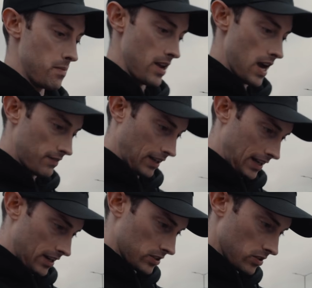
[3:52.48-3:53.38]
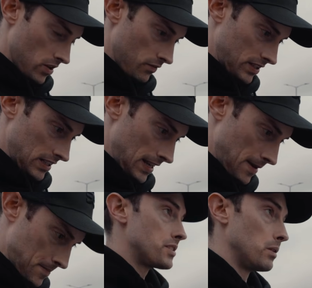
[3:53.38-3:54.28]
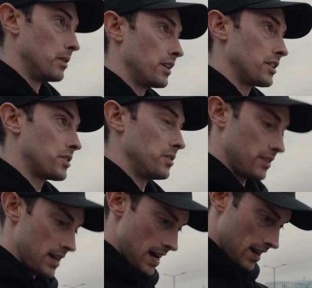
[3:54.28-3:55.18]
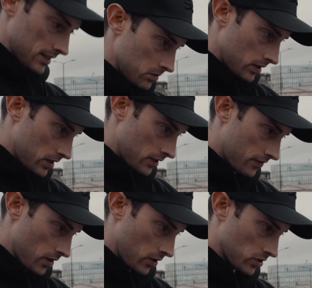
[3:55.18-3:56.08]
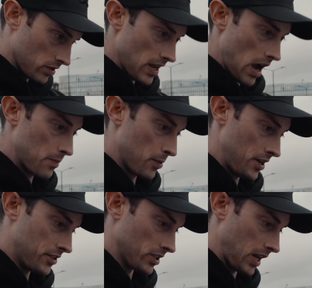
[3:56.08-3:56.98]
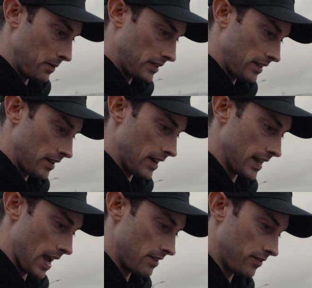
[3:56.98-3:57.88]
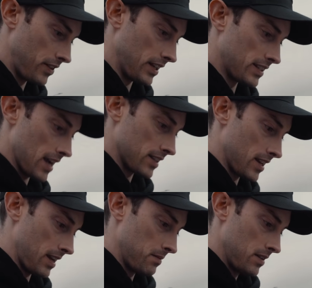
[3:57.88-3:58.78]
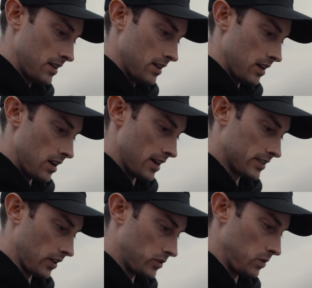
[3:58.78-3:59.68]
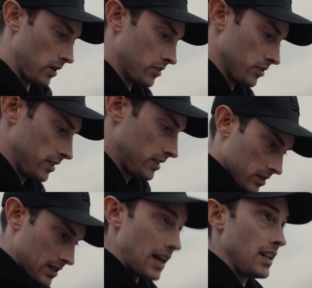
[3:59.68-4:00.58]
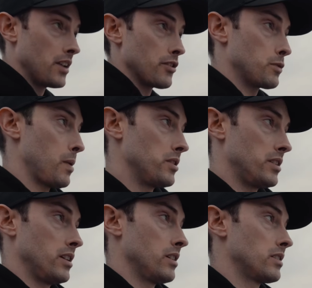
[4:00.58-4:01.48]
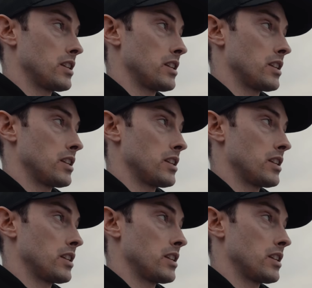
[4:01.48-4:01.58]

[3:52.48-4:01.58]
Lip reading: me, I have the clickers on, obviously. So we're gonna shoot that. We're gonna focus on Tower Bridge, just like we did again for the exact same. ISO 200, slightly underexposing, because